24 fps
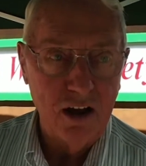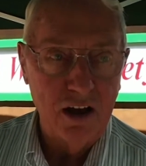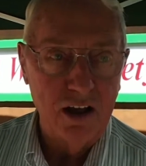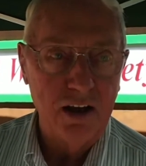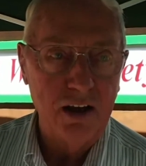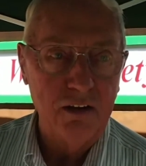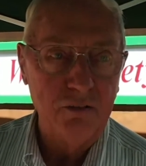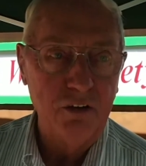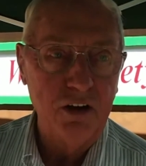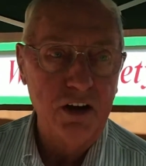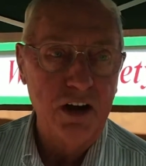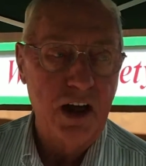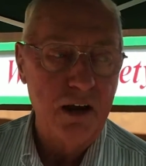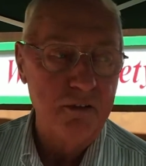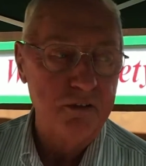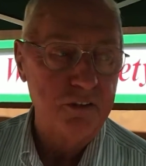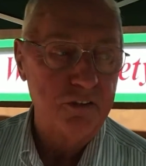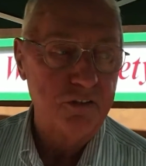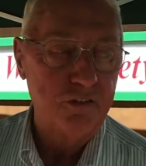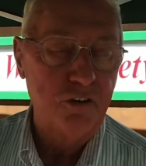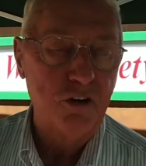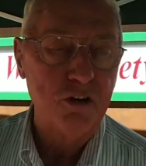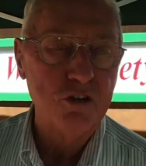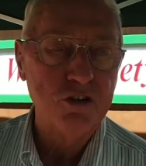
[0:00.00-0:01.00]
and we'd have
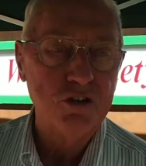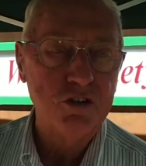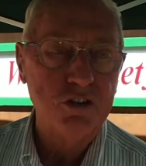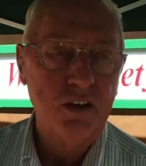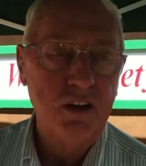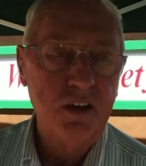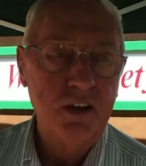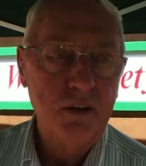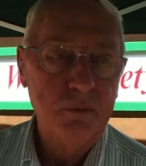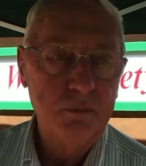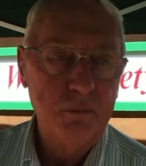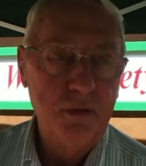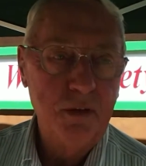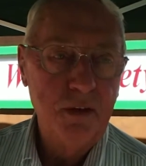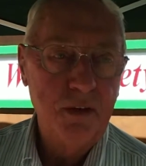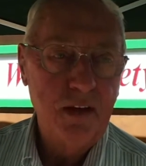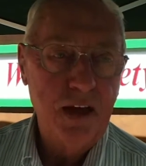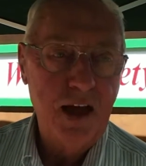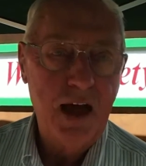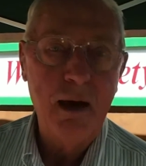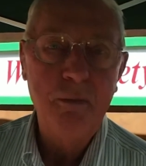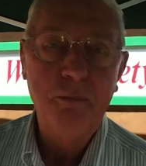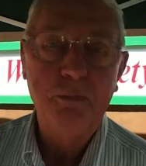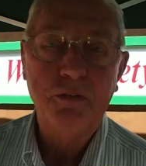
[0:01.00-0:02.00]
the first
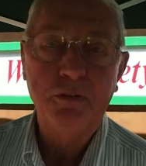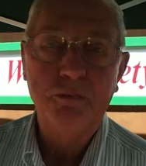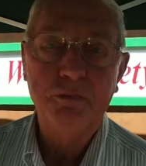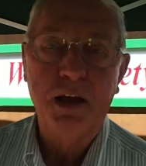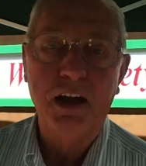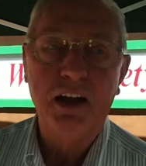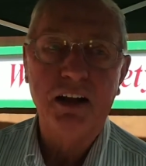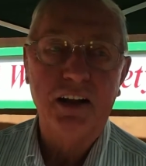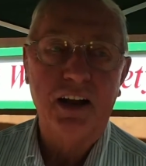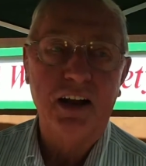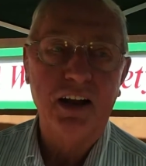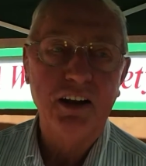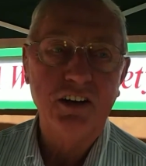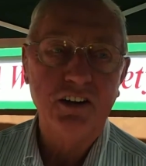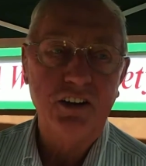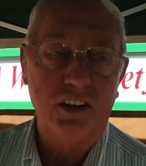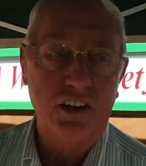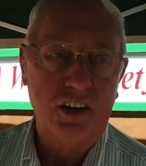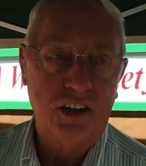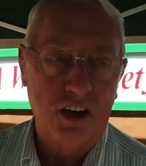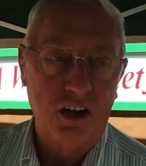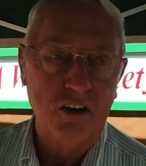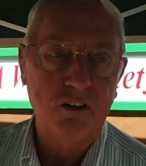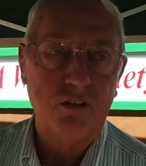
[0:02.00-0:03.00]
apple Pink Ladies
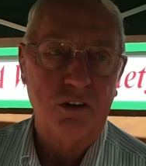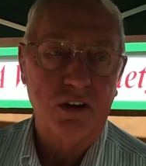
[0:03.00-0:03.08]
in the country.